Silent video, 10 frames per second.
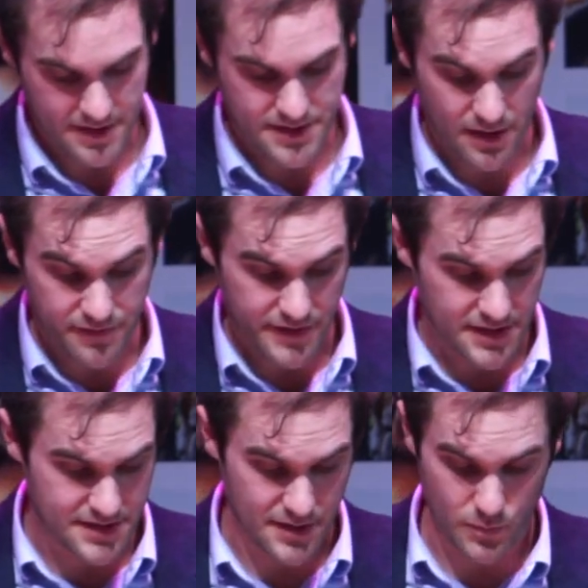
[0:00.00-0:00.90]

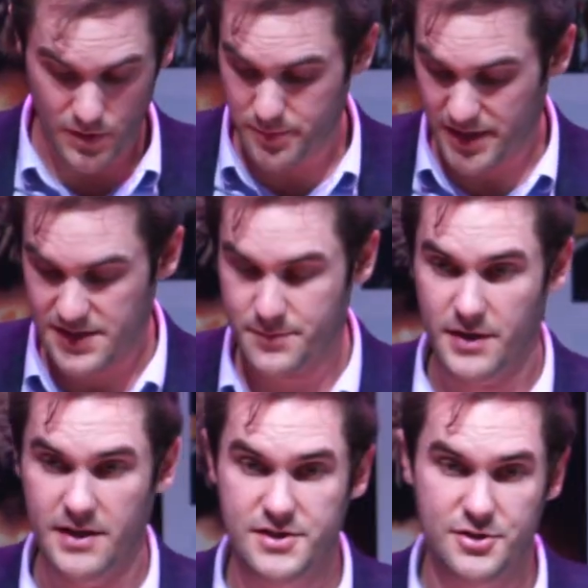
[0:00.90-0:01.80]
toughness that will be
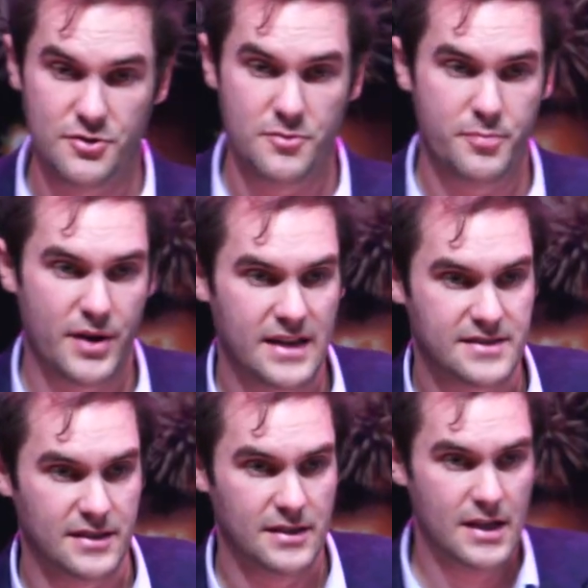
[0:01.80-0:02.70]
experienced through
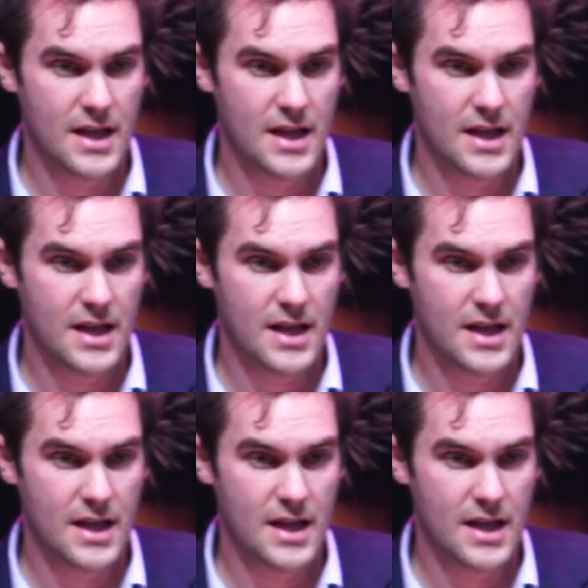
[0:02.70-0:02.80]
Brexit